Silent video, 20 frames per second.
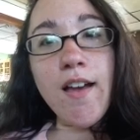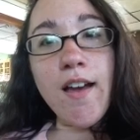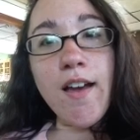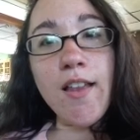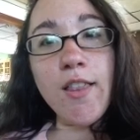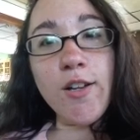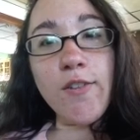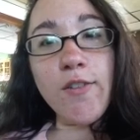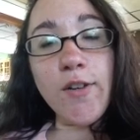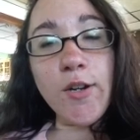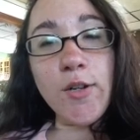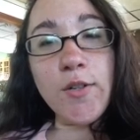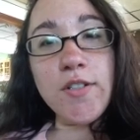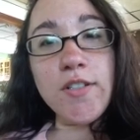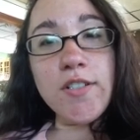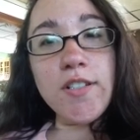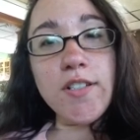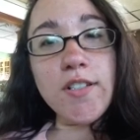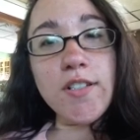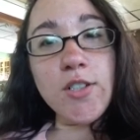I look
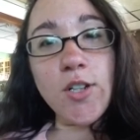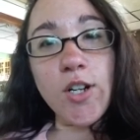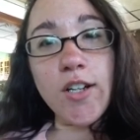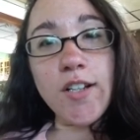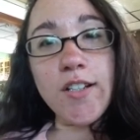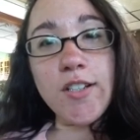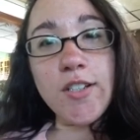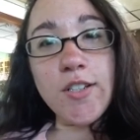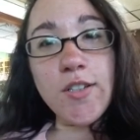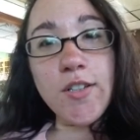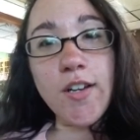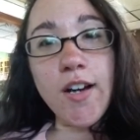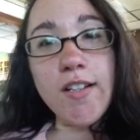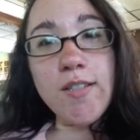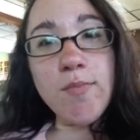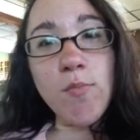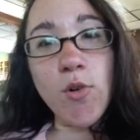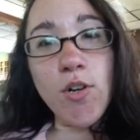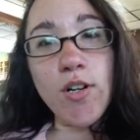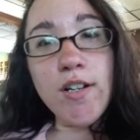forward to talking to you
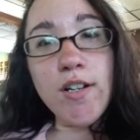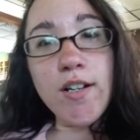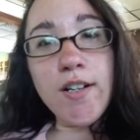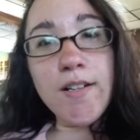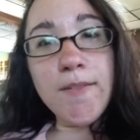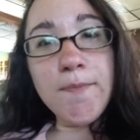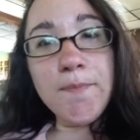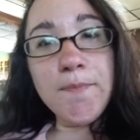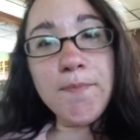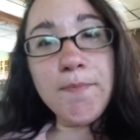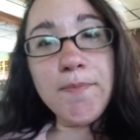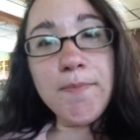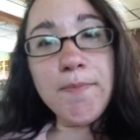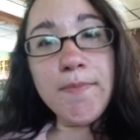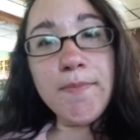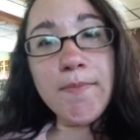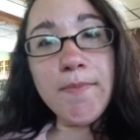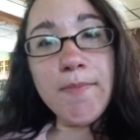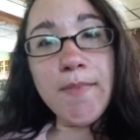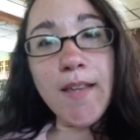guys more.
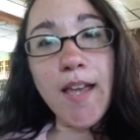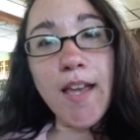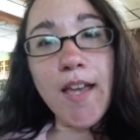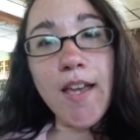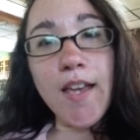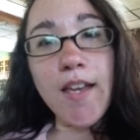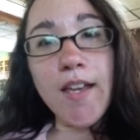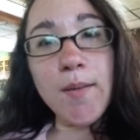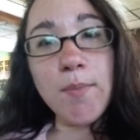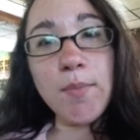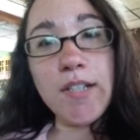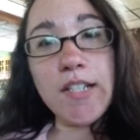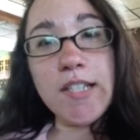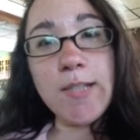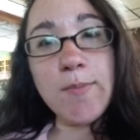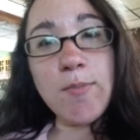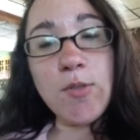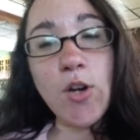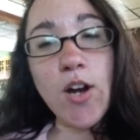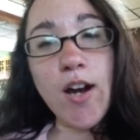And please
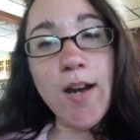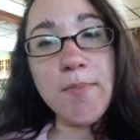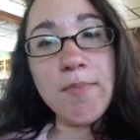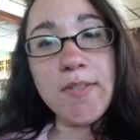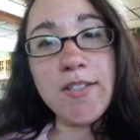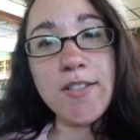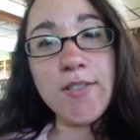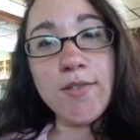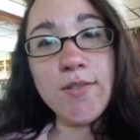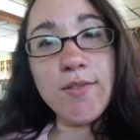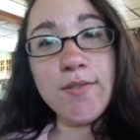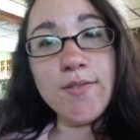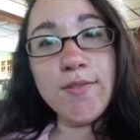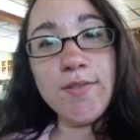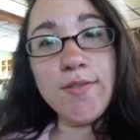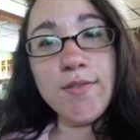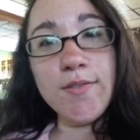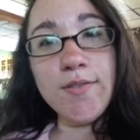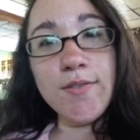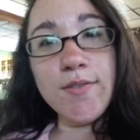subscribe to
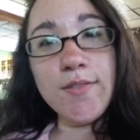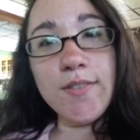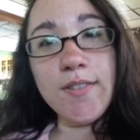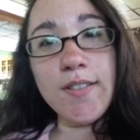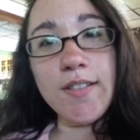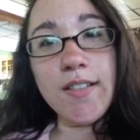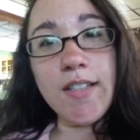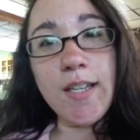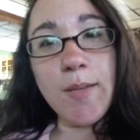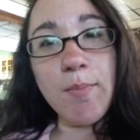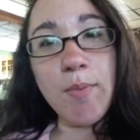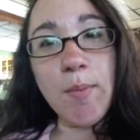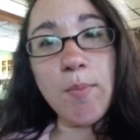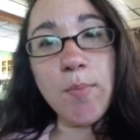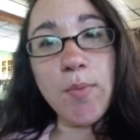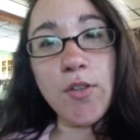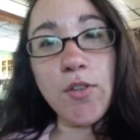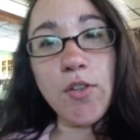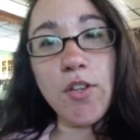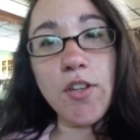keep
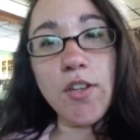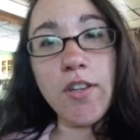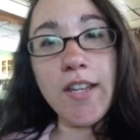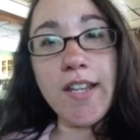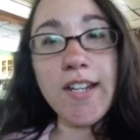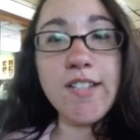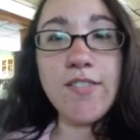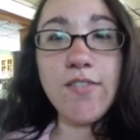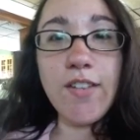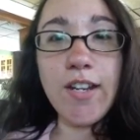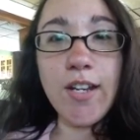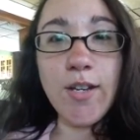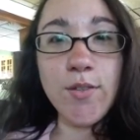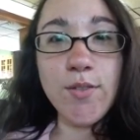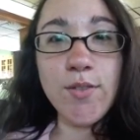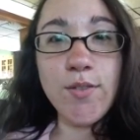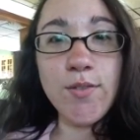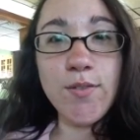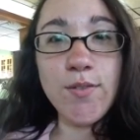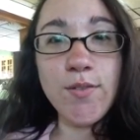up with all the latest
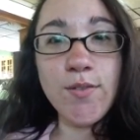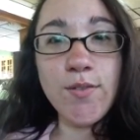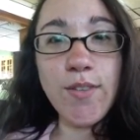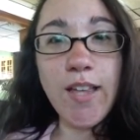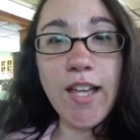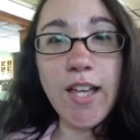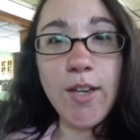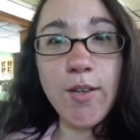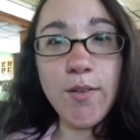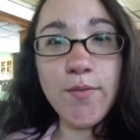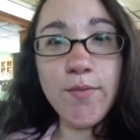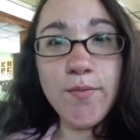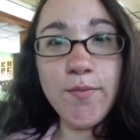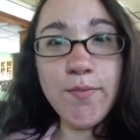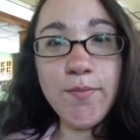videos. Thank you.